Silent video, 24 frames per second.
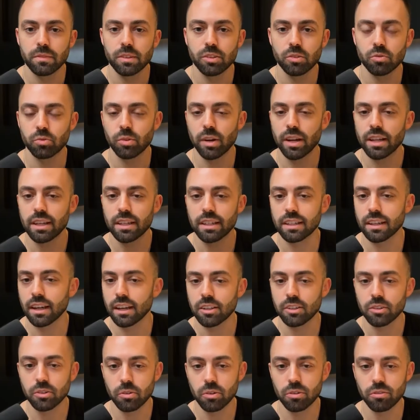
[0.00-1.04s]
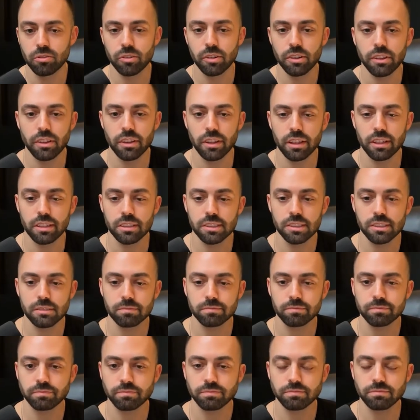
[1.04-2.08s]
So ranking on Google for things
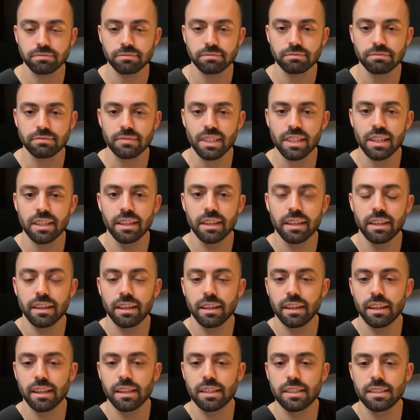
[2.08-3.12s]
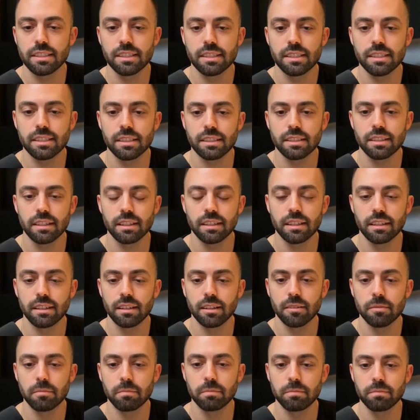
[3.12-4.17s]
and
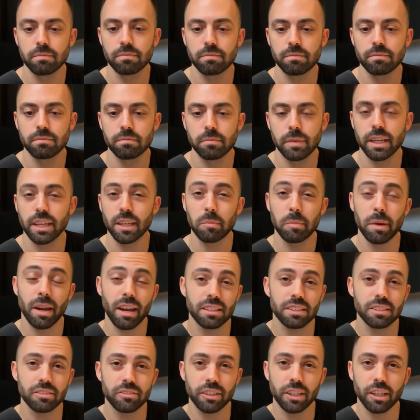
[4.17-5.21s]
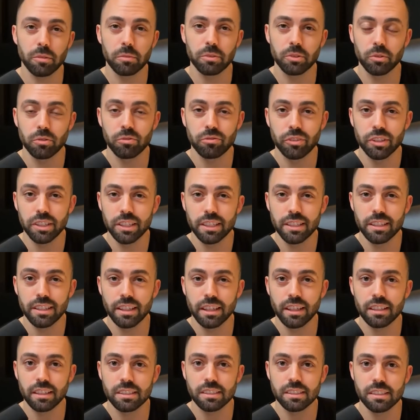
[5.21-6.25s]
um, making passive income through affiliate
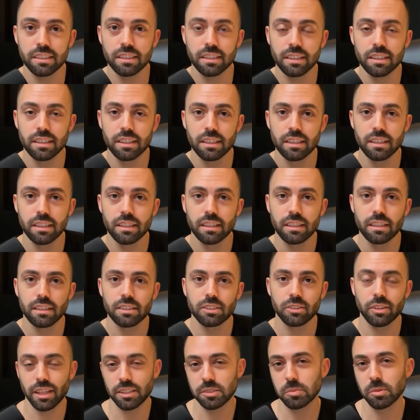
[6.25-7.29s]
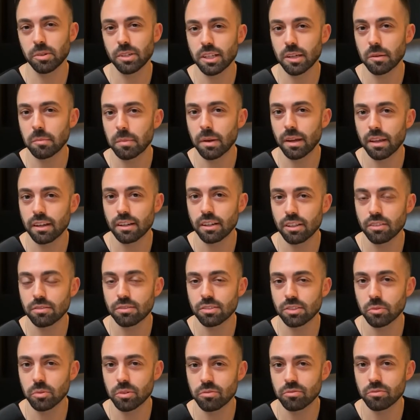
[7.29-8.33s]
links. So that's pretty competitive.
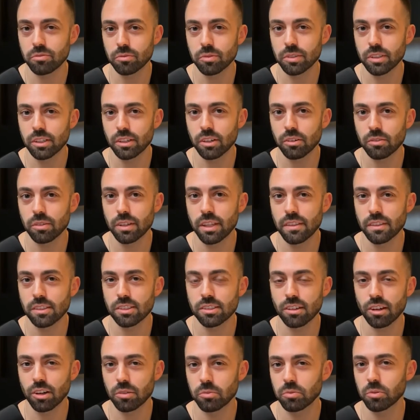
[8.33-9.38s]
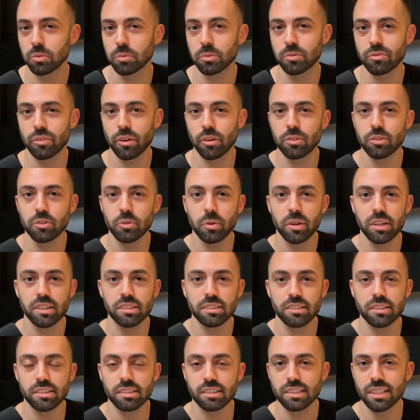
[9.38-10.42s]
So we've, you know, in the startup world, we found new ways
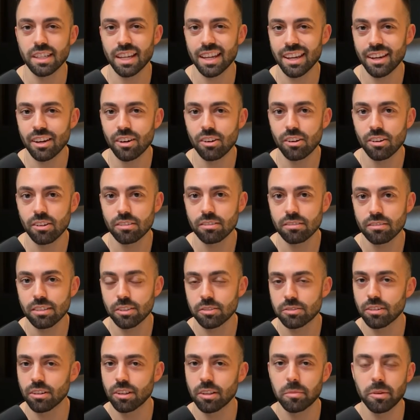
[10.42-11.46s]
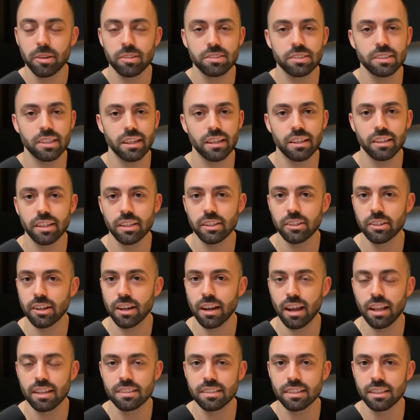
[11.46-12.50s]
to scale. It's all about scaling your
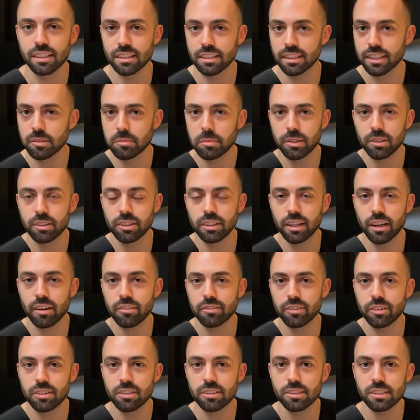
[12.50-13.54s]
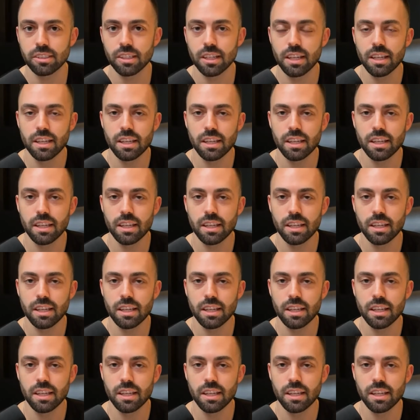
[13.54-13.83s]
content and link building efforts.